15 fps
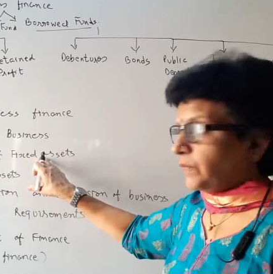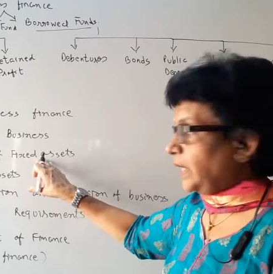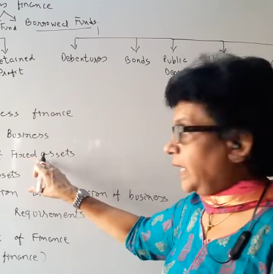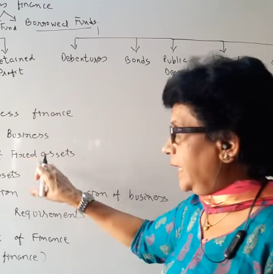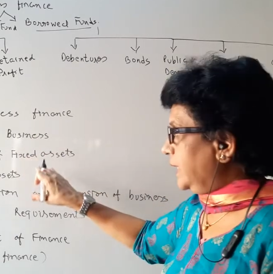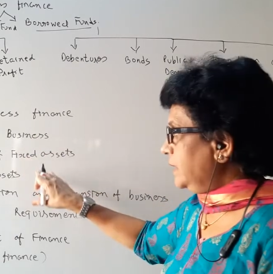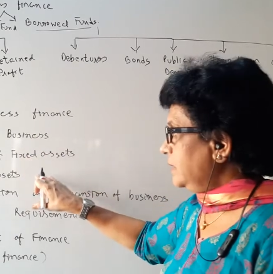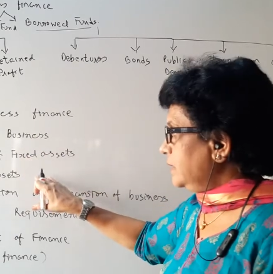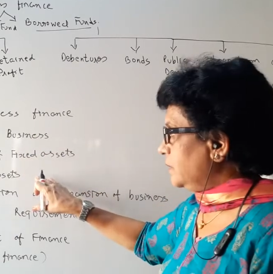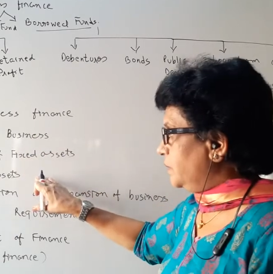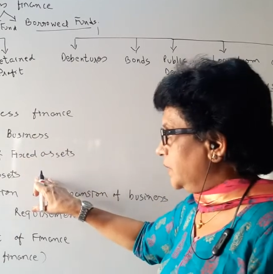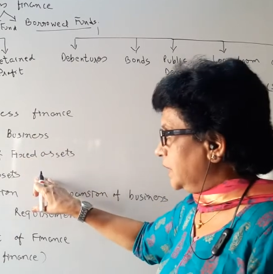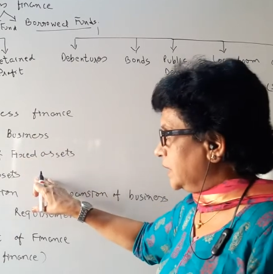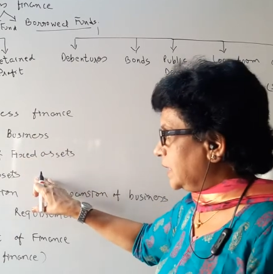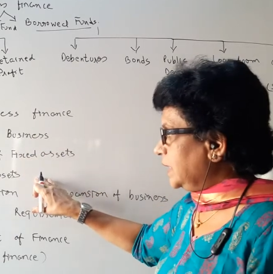and the
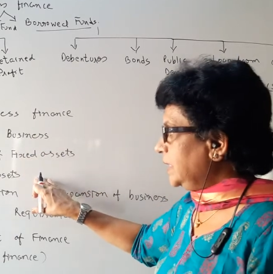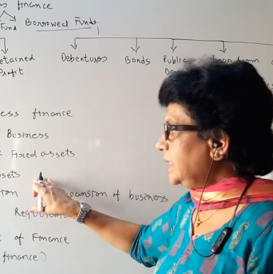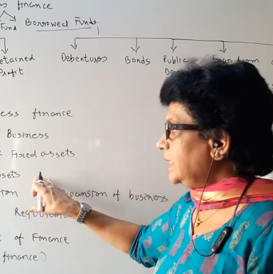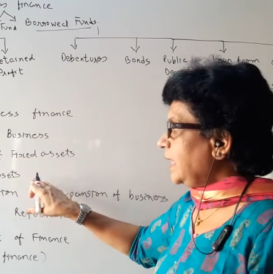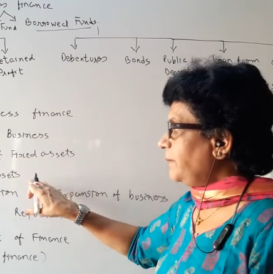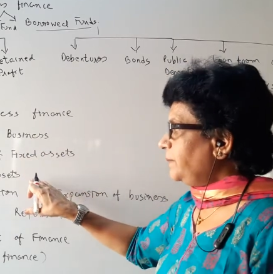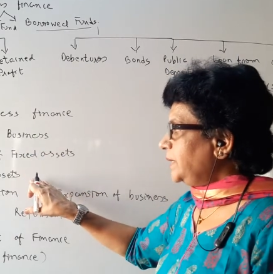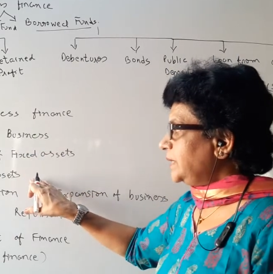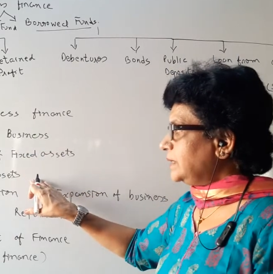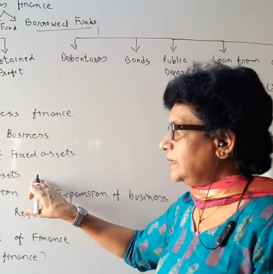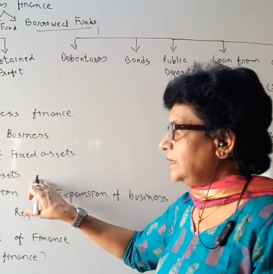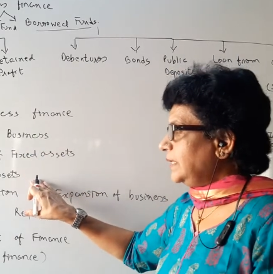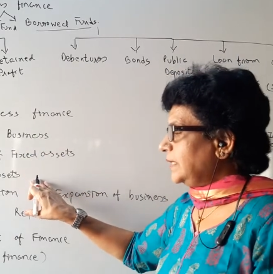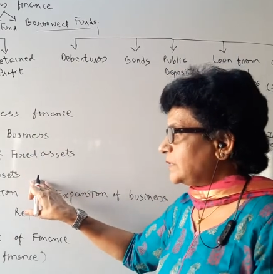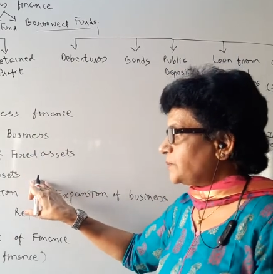working
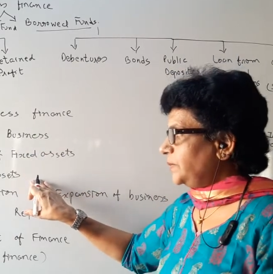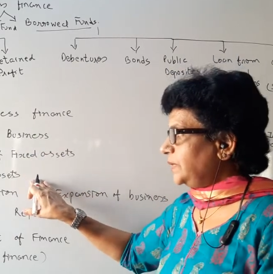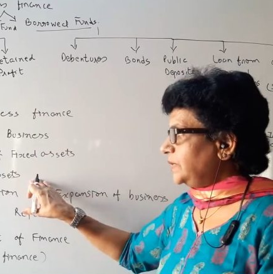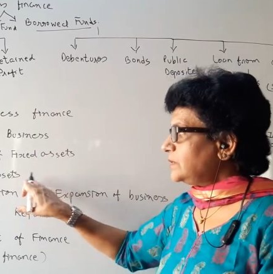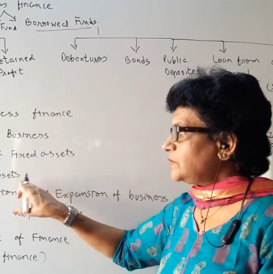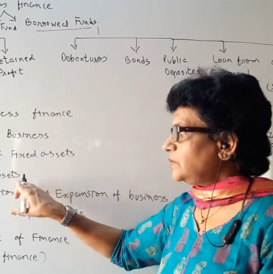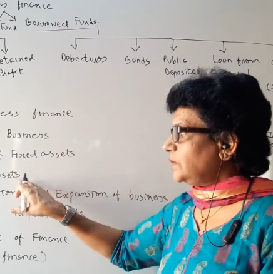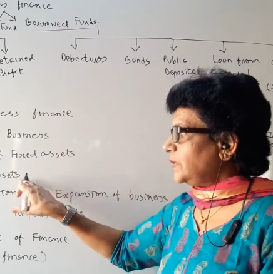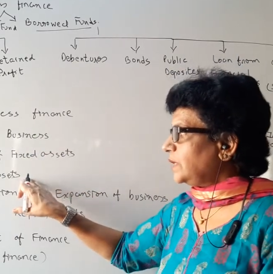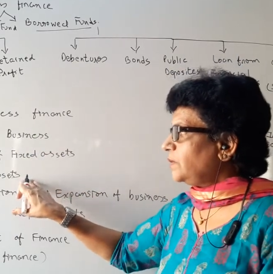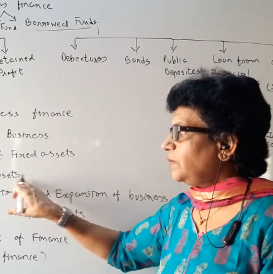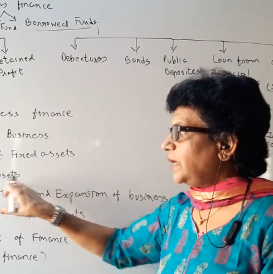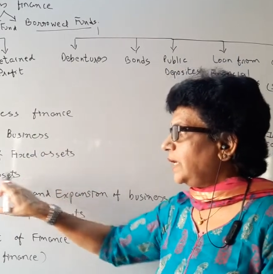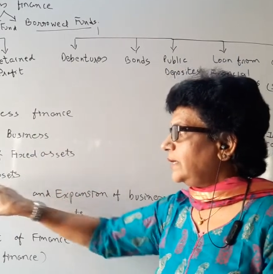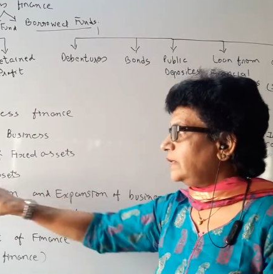capital expense you
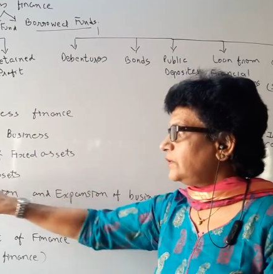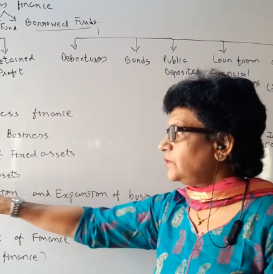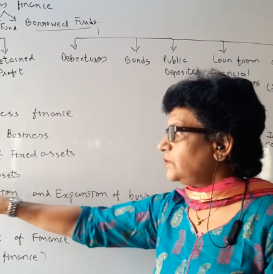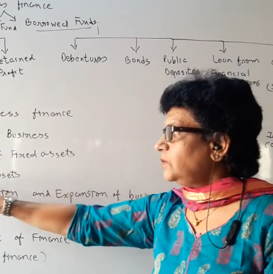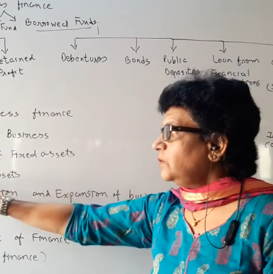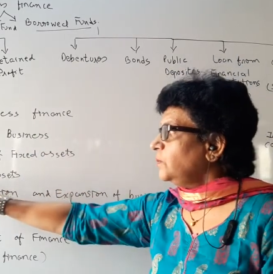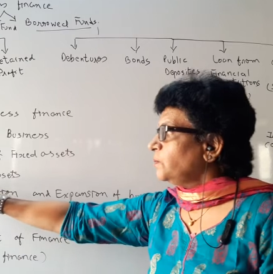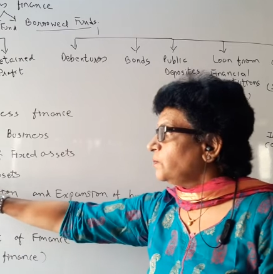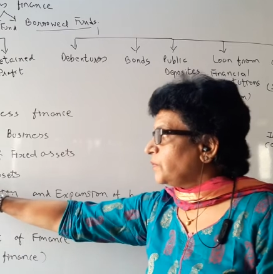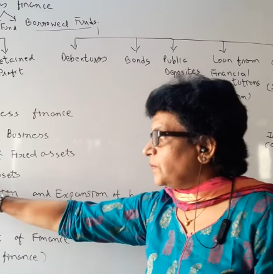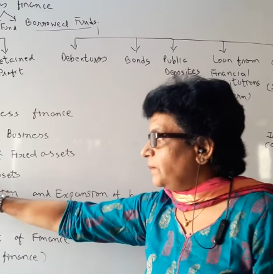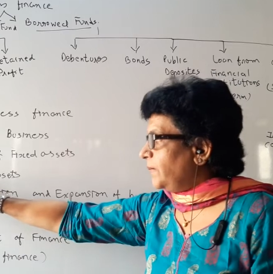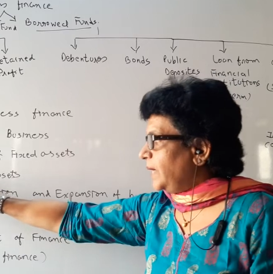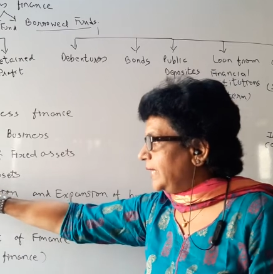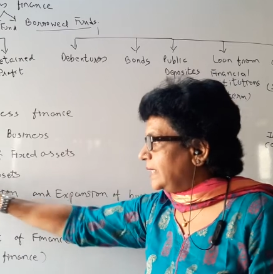require to
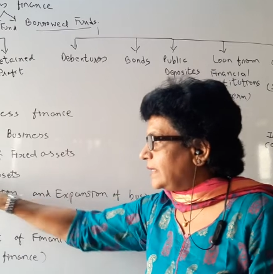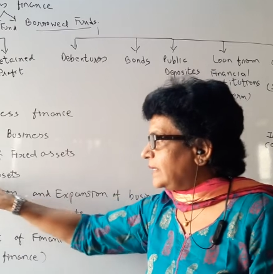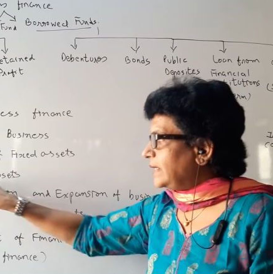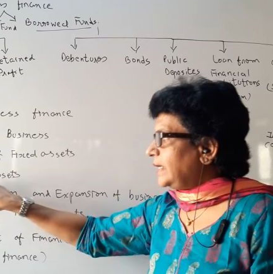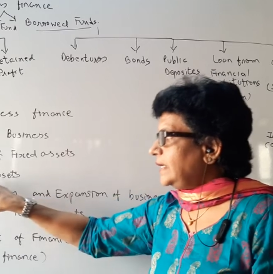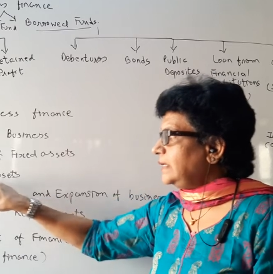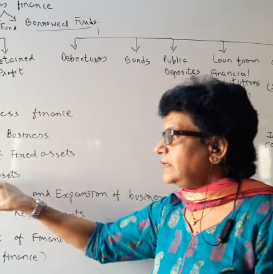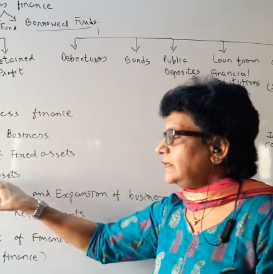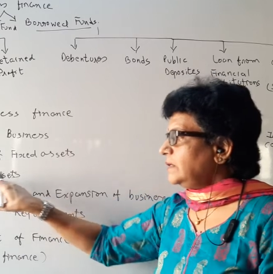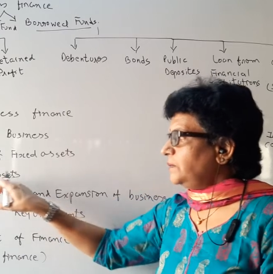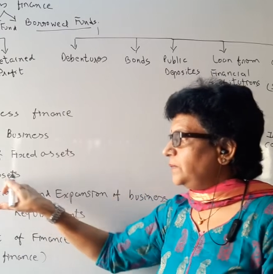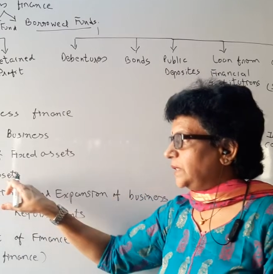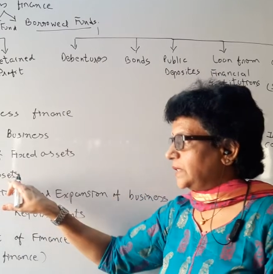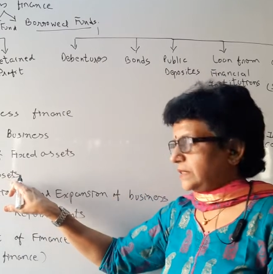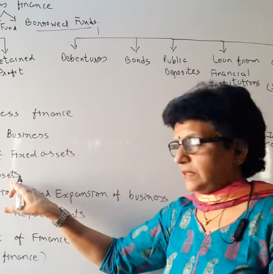maintain the
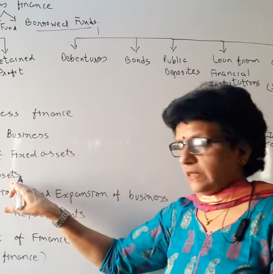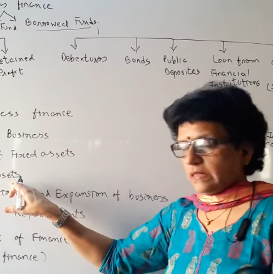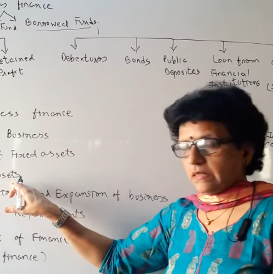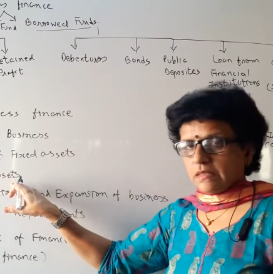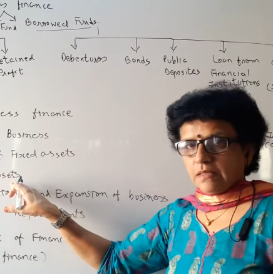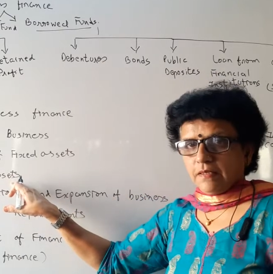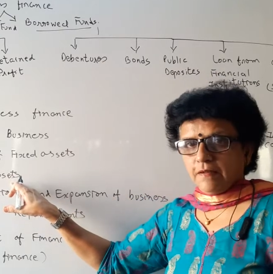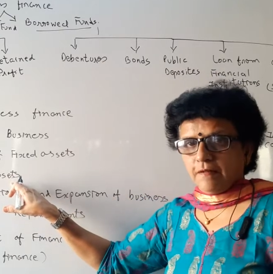business.